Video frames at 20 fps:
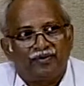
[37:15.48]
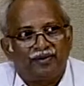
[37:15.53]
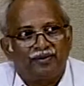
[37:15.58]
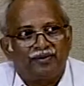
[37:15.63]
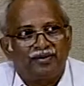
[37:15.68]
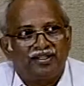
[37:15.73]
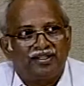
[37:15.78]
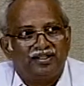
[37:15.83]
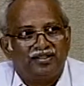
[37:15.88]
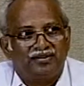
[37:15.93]

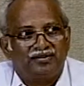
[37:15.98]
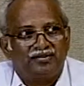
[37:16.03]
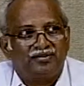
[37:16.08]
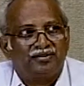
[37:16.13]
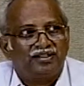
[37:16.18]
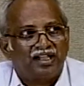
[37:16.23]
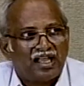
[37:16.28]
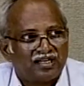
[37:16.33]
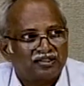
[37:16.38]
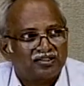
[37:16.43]
Okay, so
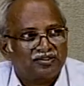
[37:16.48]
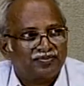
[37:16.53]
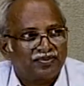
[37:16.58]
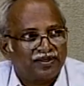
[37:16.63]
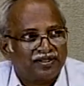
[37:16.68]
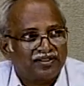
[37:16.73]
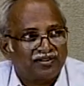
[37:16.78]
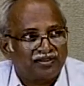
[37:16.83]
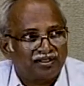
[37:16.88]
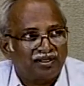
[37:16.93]
that is
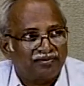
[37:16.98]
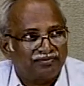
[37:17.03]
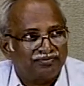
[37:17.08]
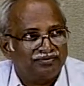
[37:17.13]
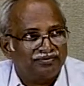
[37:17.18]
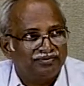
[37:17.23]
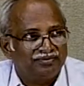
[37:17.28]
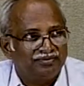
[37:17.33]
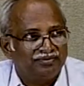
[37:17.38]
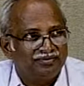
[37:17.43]
pretty tough.
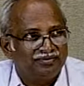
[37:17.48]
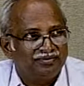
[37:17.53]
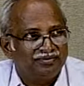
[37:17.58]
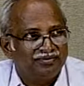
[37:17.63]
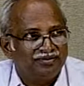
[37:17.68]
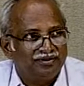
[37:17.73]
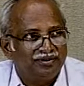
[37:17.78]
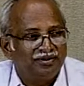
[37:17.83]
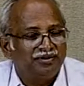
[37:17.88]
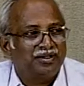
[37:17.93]

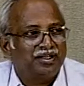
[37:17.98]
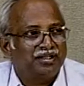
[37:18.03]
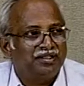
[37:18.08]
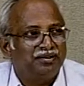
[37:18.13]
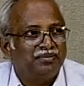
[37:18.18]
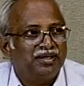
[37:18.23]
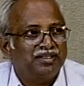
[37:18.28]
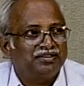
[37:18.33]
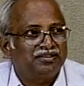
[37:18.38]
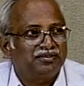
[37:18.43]
You can
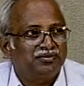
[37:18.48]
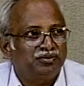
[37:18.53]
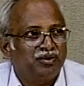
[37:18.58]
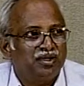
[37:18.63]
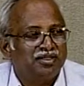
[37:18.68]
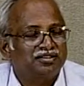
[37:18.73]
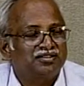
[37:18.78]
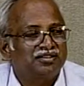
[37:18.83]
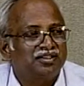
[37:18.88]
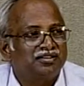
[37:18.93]
imagine
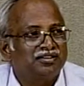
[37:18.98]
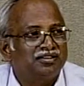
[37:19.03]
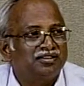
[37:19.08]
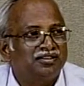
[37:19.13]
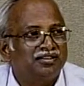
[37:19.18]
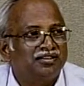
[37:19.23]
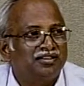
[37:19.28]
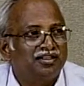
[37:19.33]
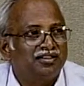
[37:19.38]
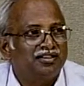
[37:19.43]
once occurring
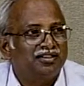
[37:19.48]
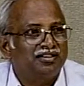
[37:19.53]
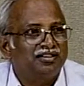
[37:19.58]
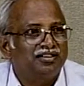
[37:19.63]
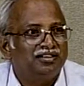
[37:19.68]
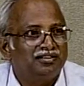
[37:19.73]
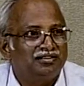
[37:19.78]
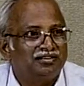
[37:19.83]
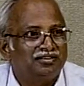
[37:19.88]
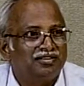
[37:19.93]
in 100
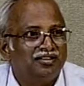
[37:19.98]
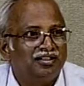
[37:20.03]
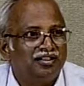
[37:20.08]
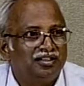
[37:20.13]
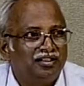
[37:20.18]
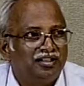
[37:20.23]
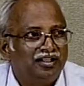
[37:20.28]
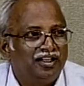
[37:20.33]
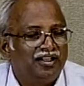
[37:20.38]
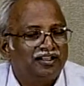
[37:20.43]
years,
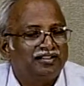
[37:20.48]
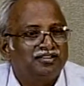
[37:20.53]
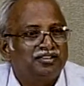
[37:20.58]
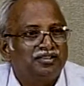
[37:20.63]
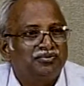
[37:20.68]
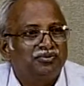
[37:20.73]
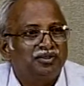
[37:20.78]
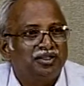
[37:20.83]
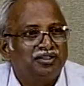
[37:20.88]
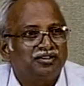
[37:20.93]

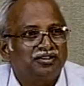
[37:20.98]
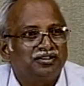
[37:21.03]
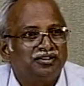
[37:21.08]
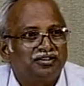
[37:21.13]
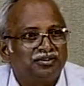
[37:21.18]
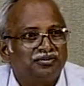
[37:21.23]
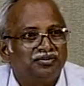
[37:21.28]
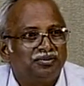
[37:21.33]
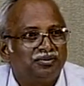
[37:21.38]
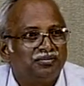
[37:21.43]
extreme
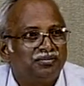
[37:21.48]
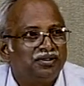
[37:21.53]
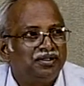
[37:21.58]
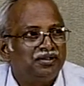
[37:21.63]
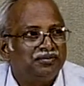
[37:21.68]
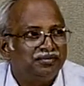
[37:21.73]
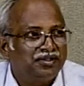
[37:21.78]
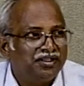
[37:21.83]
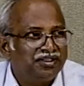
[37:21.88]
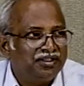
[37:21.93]
condition will be a
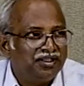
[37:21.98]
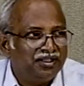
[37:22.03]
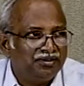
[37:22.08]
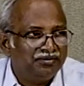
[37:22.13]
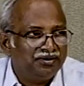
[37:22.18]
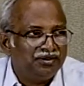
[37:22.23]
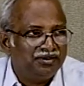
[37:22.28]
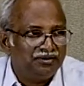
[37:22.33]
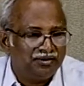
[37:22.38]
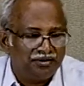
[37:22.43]
very
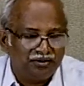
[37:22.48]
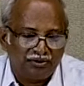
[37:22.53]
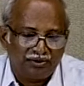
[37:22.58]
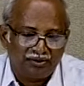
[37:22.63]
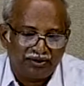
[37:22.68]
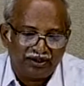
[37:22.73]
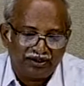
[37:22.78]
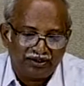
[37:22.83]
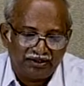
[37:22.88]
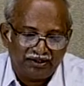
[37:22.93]
heavy
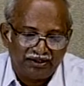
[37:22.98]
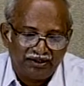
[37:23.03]
loading.